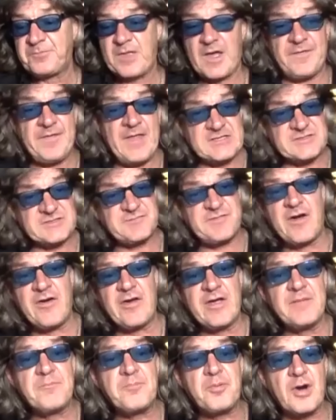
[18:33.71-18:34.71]
And that's very
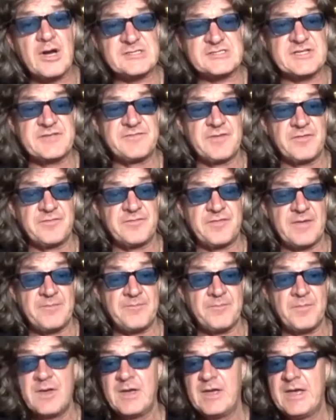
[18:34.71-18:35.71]
impressive of him.